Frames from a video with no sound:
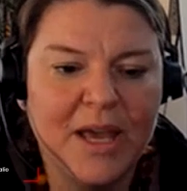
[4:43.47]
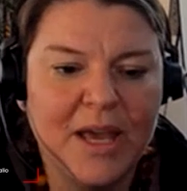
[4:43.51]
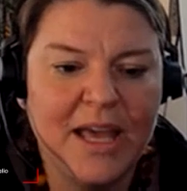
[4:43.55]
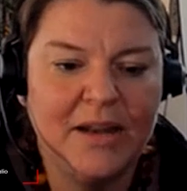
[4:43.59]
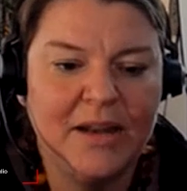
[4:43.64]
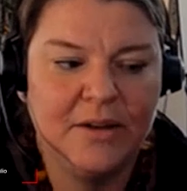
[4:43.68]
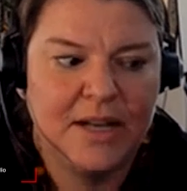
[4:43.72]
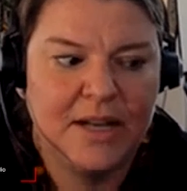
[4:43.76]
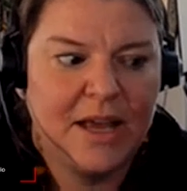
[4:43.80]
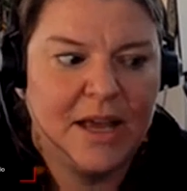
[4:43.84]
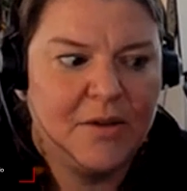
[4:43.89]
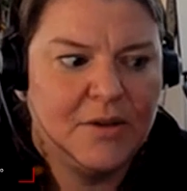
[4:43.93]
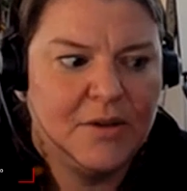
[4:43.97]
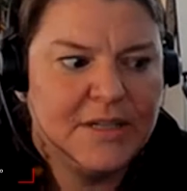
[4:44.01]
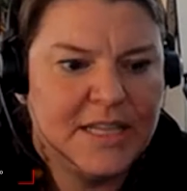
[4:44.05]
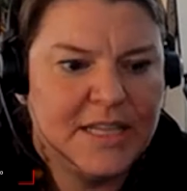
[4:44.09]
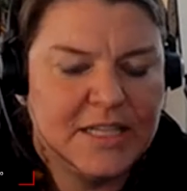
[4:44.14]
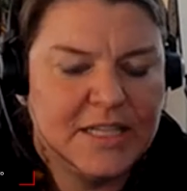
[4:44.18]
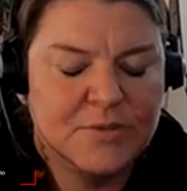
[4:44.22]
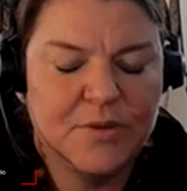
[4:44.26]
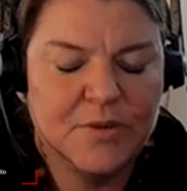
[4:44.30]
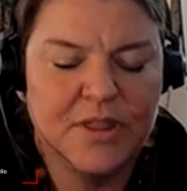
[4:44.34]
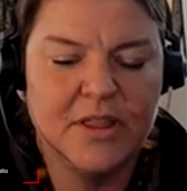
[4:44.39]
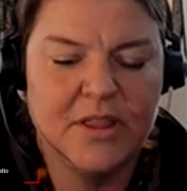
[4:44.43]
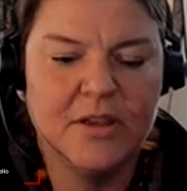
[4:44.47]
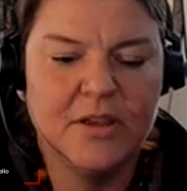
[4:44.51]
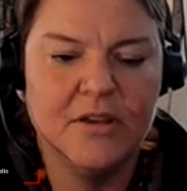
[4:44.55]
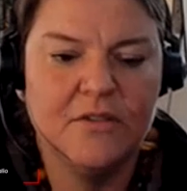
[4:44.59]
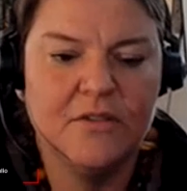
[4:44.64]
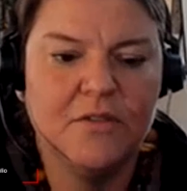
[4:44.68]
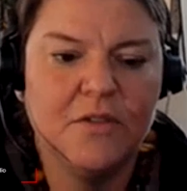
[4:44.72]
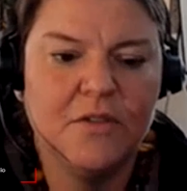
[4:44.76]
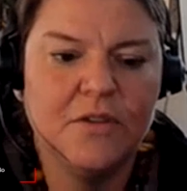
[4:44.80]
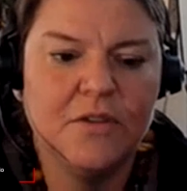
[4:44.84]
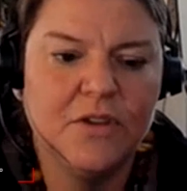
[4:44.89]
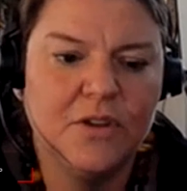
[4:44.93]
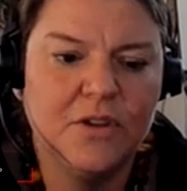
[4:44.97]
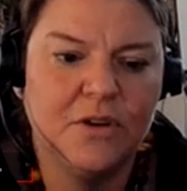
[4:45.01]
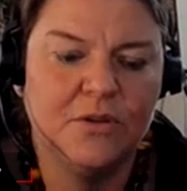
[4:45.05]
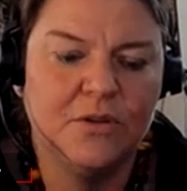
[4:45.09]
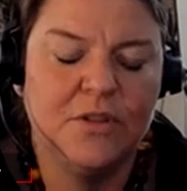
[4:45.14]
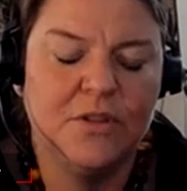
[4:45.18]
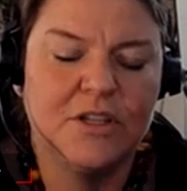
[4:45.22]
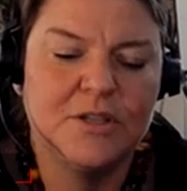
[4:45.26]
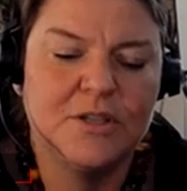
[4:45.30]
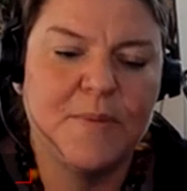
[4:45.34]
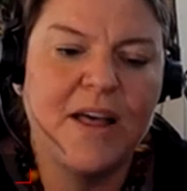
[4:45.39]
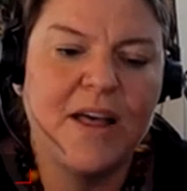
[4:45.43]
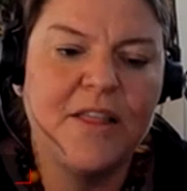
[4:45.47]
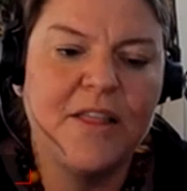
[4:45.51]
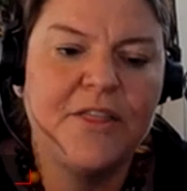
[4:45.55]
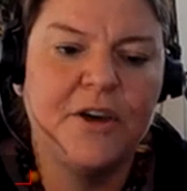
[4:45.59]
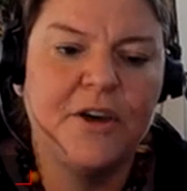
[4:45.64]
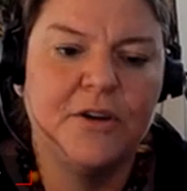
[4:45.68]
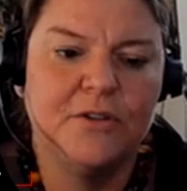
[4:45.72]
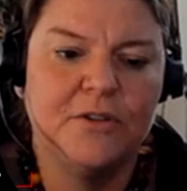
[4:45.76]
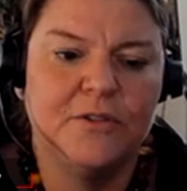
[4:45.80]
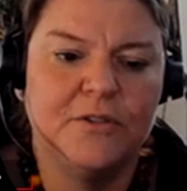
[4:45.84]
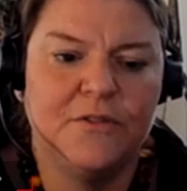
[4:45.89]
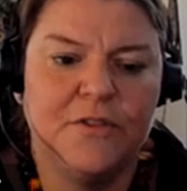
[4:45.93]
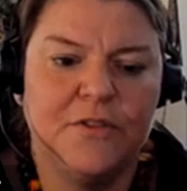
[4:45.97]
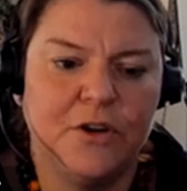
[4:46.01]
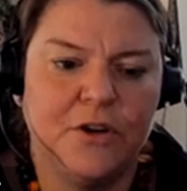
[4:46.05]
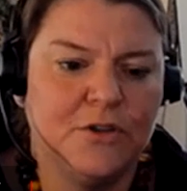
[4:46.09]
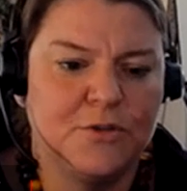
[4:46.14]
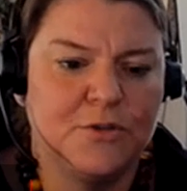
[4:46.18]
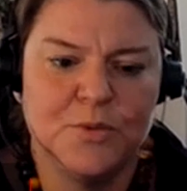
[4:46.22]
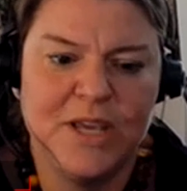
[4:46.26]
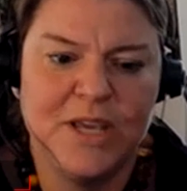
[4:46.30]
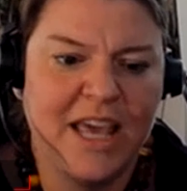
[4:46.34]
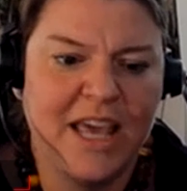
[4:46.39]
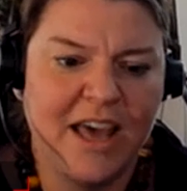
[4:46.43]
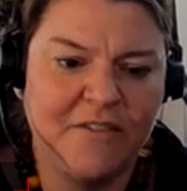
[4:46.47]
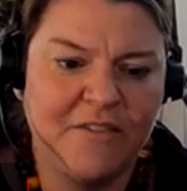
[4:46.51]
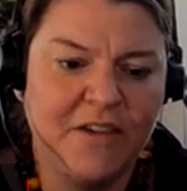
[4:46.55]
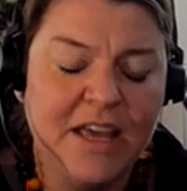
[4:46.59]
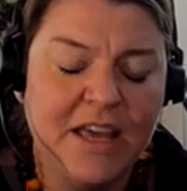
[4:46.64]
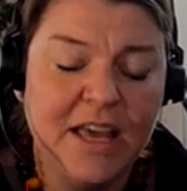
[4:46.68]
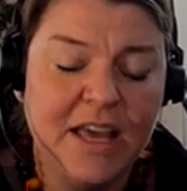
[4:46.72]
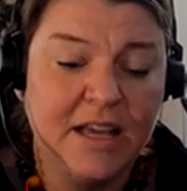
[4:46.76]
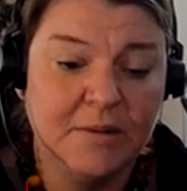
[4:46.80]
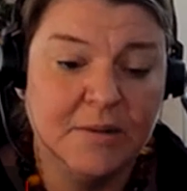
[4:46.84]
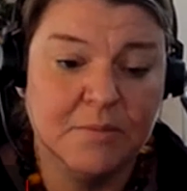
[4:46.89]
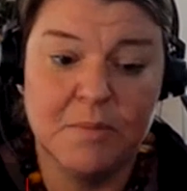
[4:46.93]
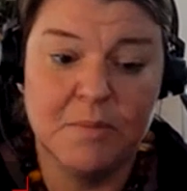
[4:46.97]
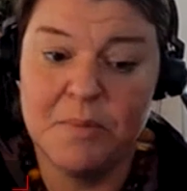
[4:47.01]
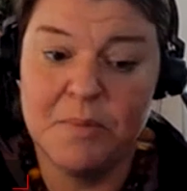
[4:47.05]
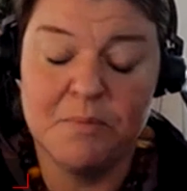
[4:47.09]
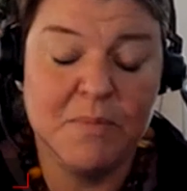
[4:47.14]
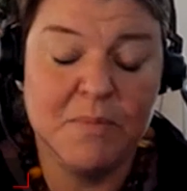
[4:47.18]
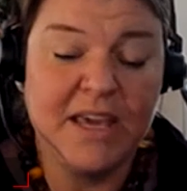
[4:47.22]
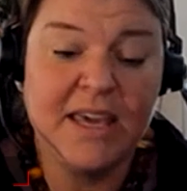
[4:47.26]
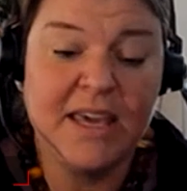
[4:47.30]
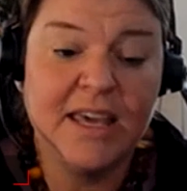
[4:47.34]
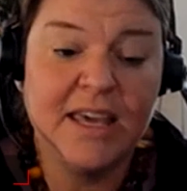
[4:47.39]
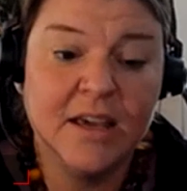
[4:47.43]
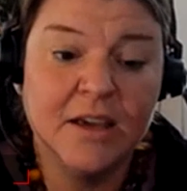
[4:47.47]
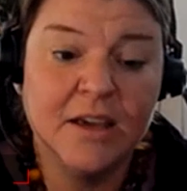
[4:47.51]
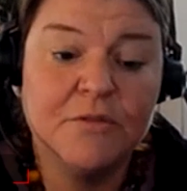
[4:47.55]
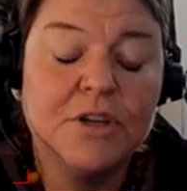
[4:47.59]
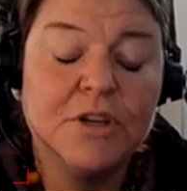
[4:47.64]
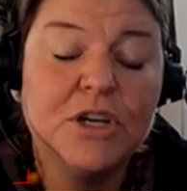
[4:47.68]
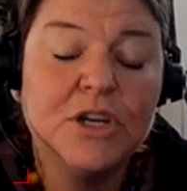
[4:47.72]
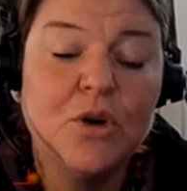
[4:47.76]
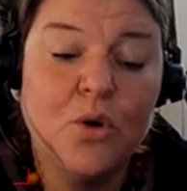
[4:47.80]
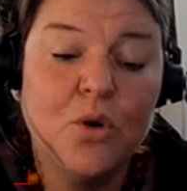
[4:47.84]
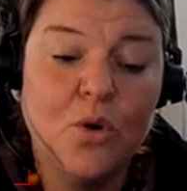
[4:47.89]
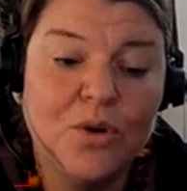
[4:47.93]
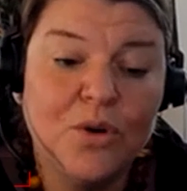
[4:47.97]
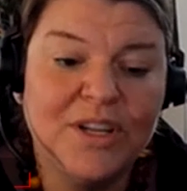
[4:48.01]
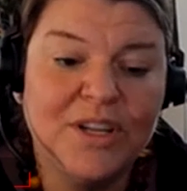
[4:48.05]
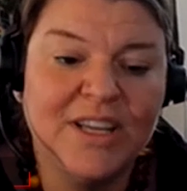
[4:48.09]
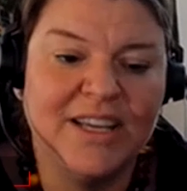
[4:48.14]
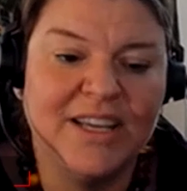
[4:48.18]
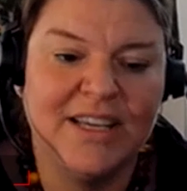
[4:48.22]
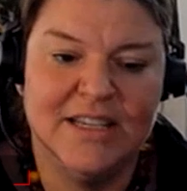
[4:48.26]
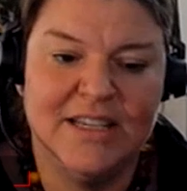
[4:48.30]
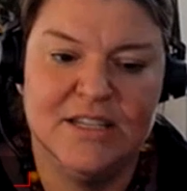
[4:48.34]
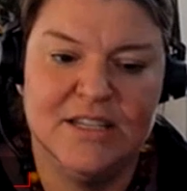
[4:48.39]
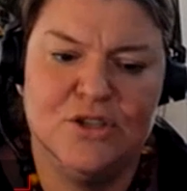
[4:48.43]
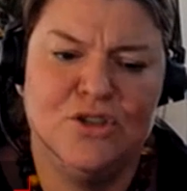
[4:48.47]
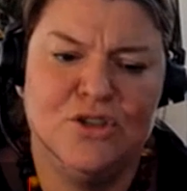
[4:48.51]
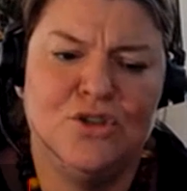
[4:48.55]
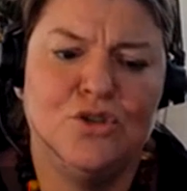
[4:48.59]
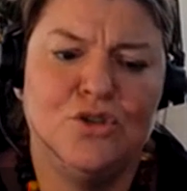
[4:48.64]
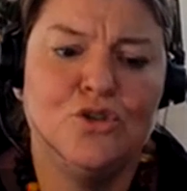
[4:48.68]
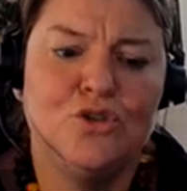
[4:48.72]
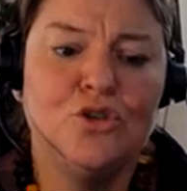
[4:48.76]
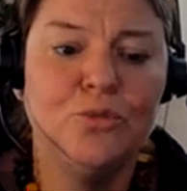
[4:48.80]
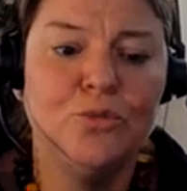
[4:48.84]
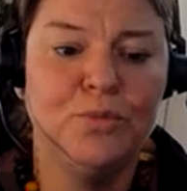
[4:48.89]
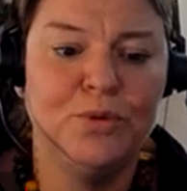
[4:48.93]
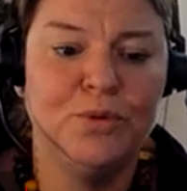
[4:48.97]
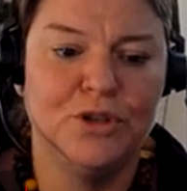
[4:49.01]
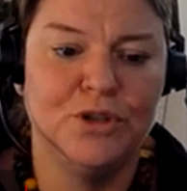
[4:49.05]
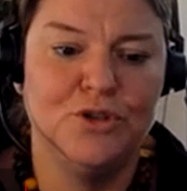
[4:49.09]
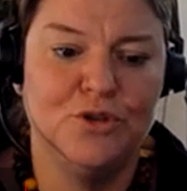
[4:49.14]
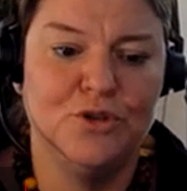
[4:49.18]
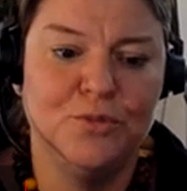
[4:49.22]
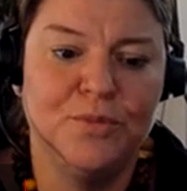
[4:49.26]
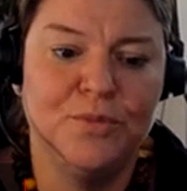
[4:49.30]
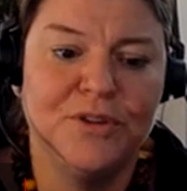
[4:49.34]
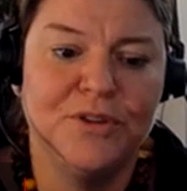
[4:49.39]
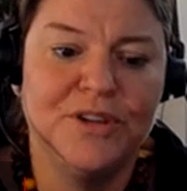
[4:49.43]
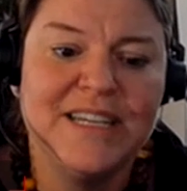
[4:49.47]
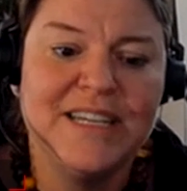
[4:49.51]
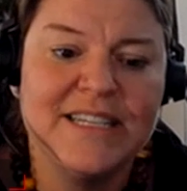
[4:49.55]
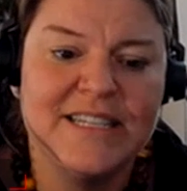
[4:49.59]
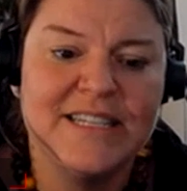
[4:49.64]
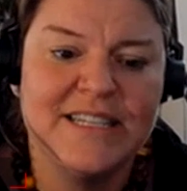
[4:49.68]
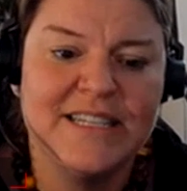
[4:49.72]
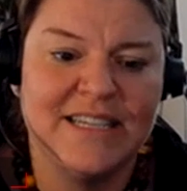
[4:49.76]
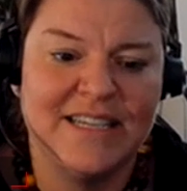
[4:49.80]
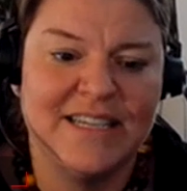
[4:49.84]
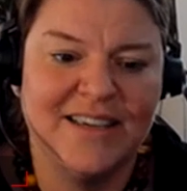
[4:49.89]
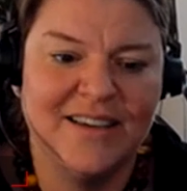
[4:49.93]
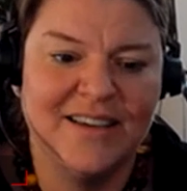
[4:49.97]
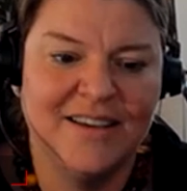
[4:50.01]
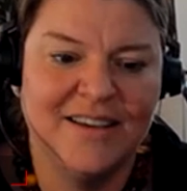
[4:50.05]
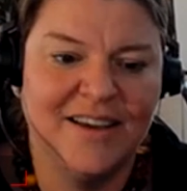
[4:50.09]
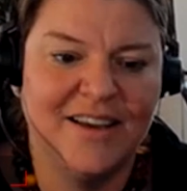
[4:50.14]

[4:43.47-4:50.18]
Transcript: And nowadays, with the, you know, the smartphones we have, making a recording is super, super easy.